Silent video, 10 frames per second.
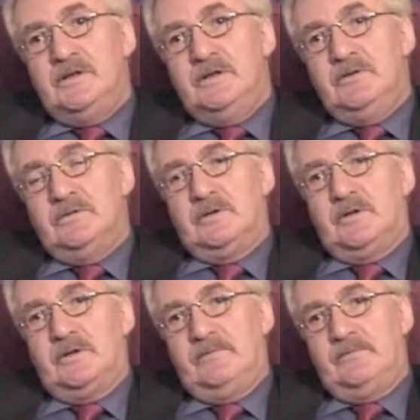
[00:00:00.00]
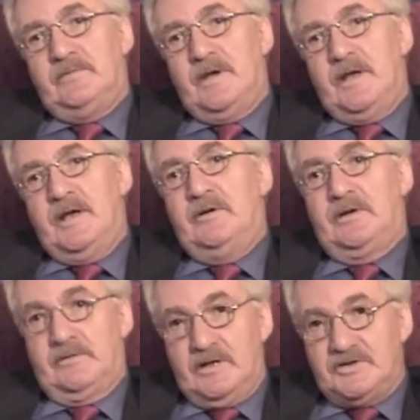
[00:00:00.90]
you do a lot of
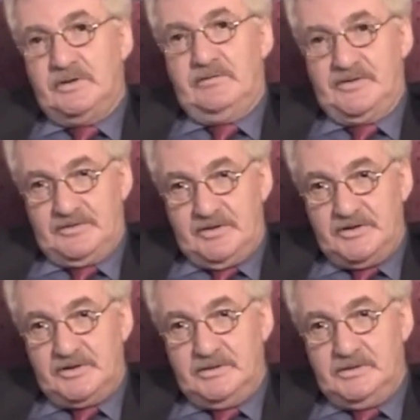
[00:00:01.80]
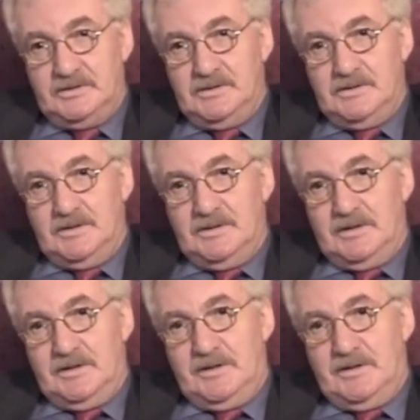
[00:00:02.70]
error correction and restoration
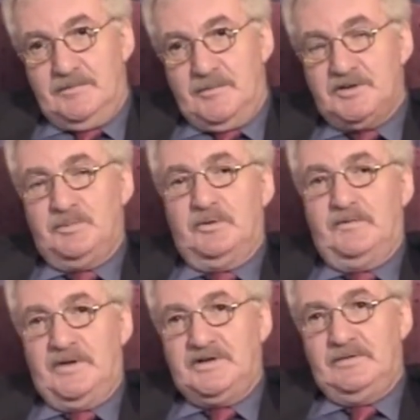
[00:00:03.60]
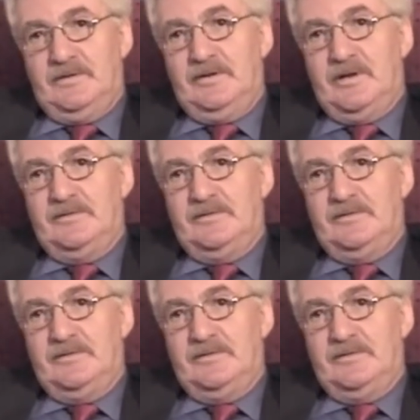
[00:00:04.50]
much more effectively than you